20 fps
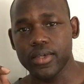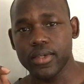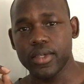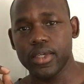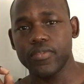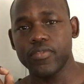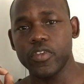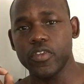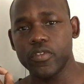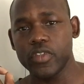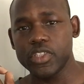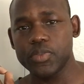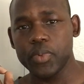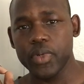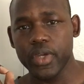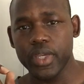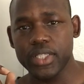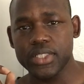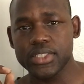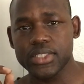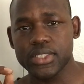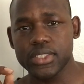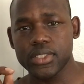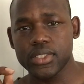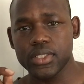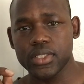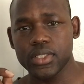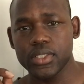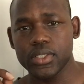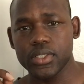if you've experienced
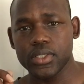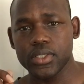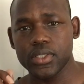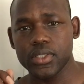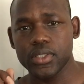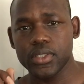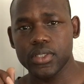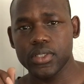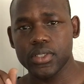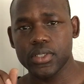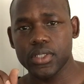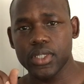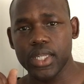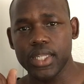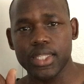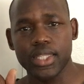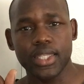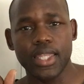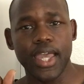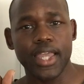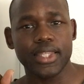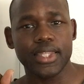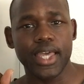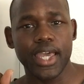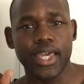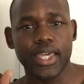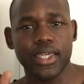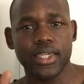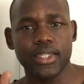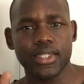anything like
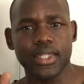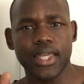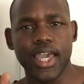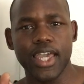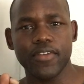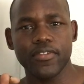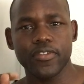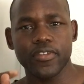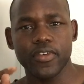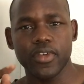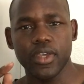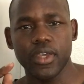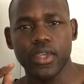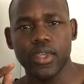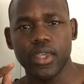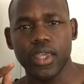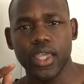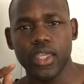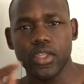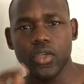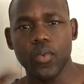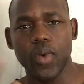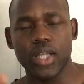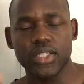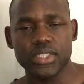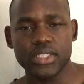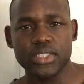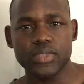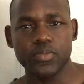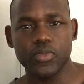that in life and you
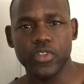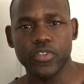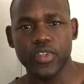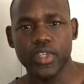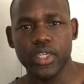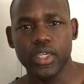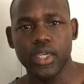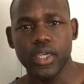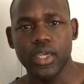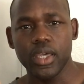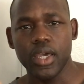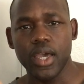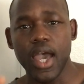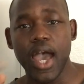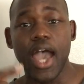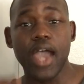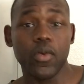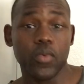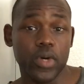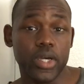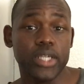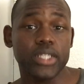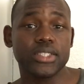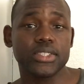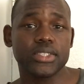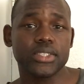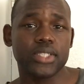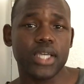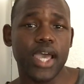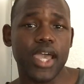watch this movie. I
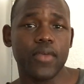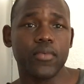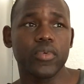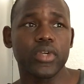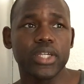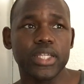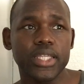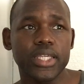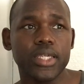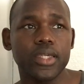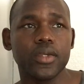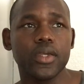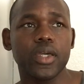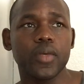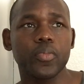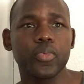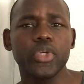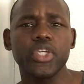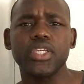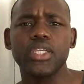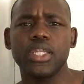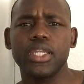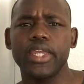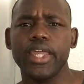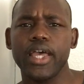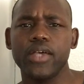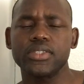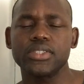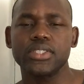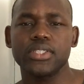really appreciated
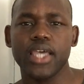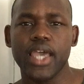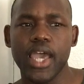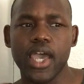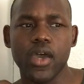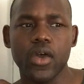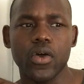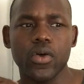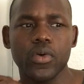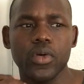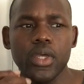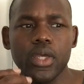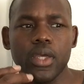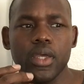how